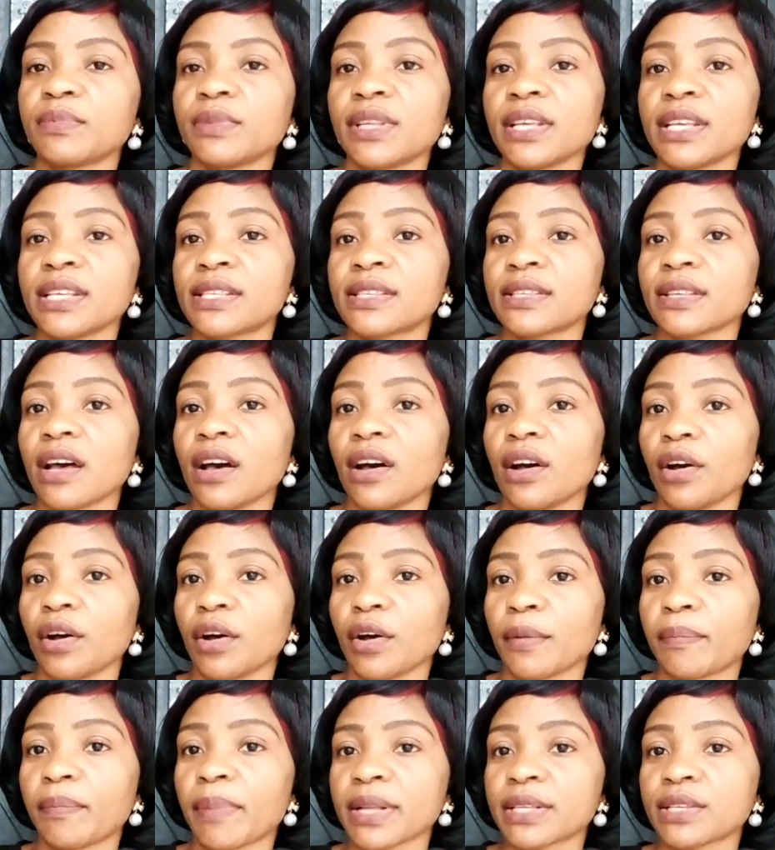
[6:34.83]
This
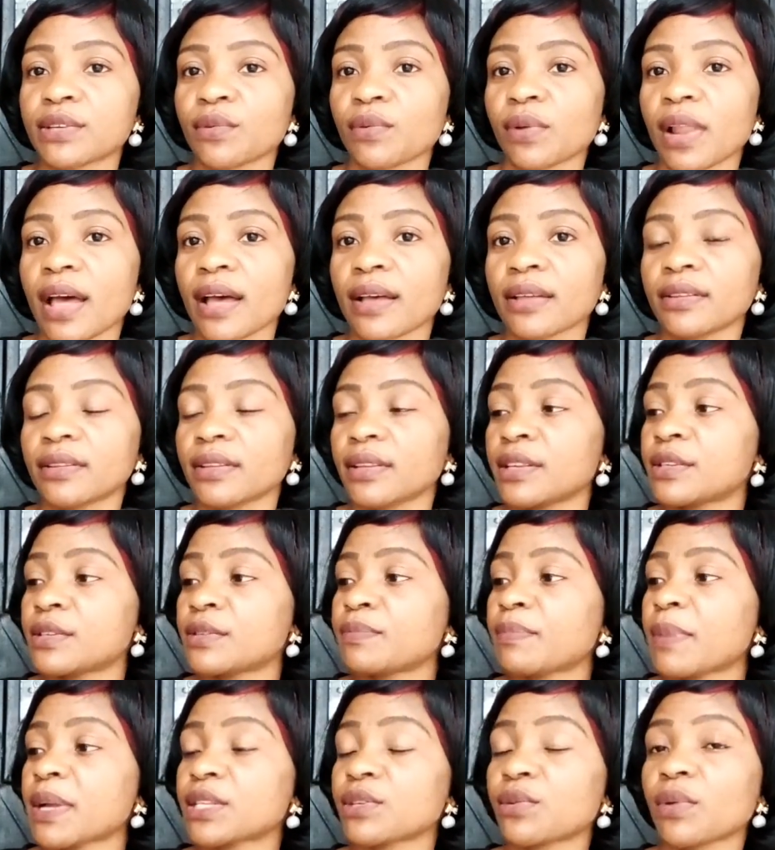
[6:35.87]

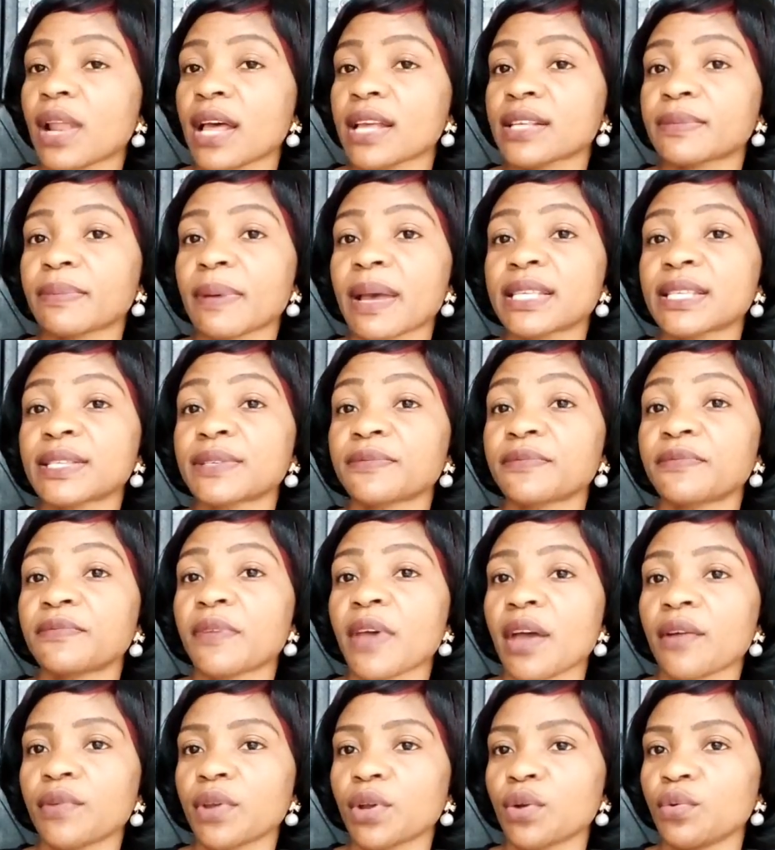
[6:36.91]
particular spice is
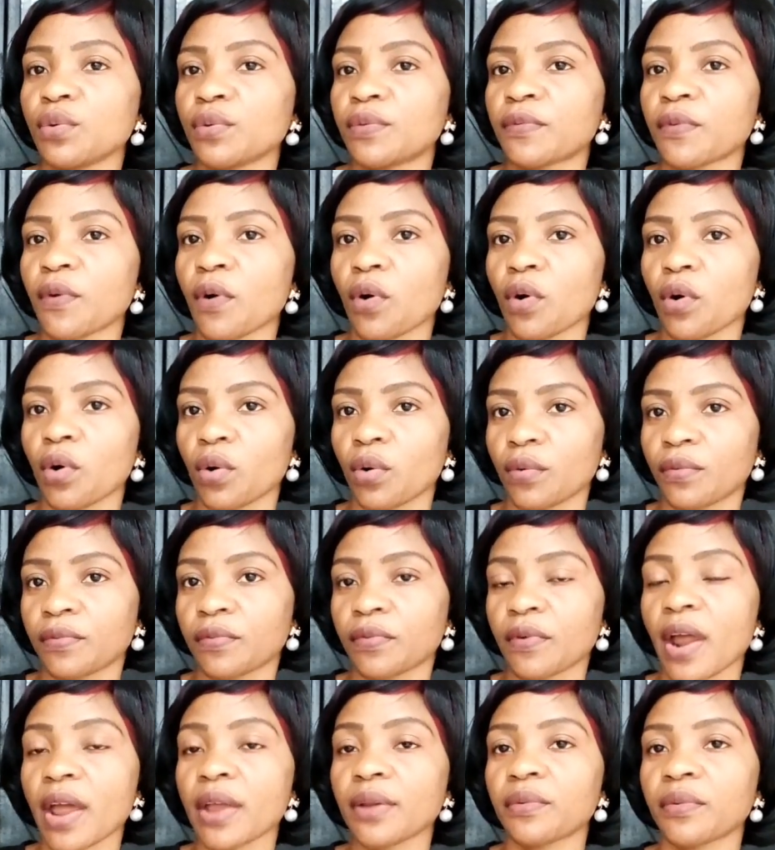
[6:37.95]
very good for
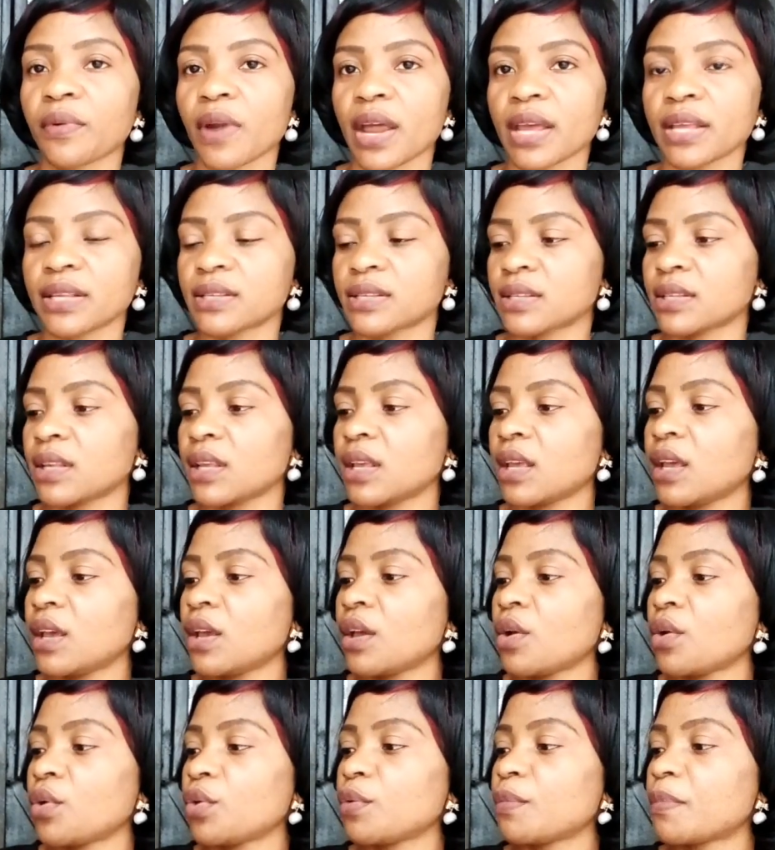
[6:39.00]
fried rice.
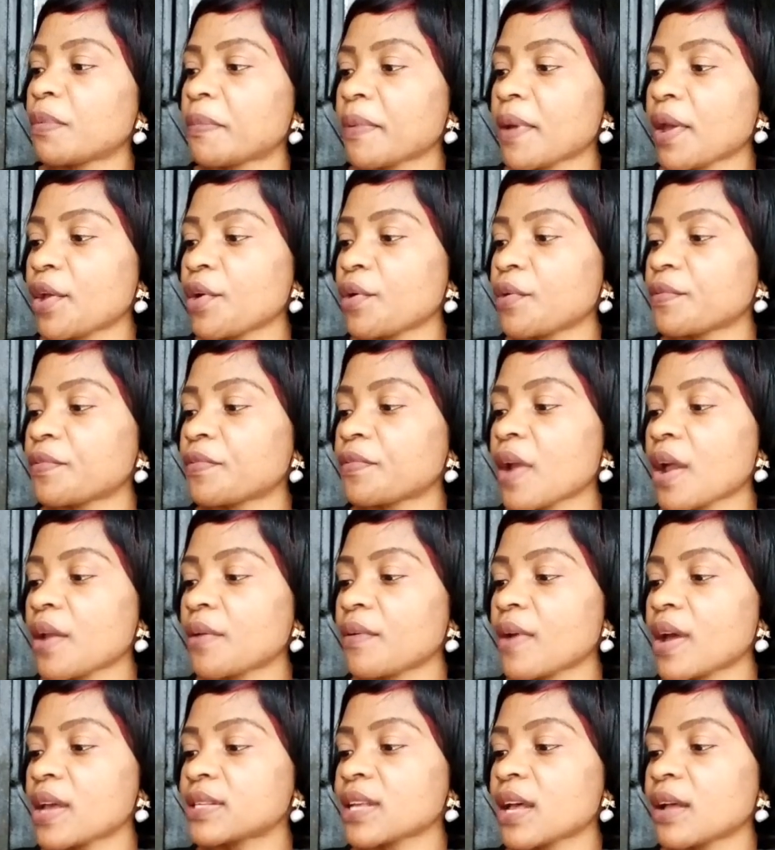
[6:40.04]
Prepare your fried
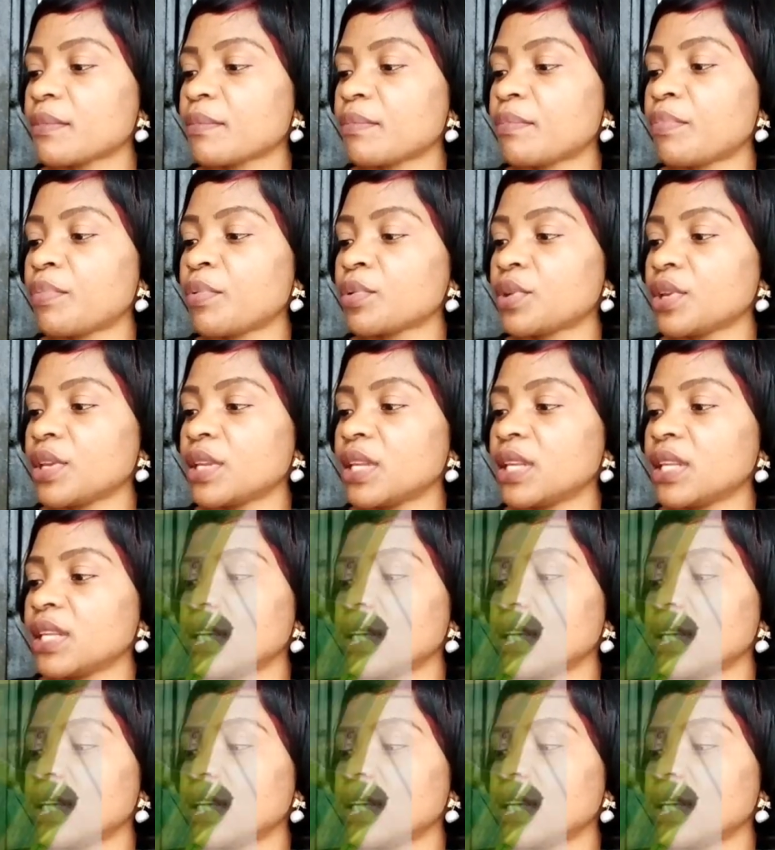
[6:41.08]
rice and put it in